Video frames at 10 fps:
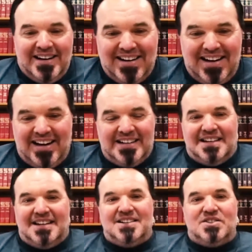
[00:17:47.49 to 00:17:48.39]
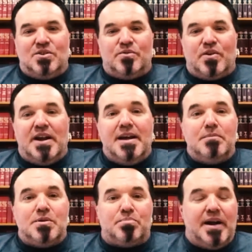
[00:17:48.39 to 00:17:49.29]
And so for him
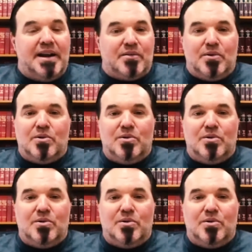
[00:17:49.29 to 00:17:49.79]
to break through,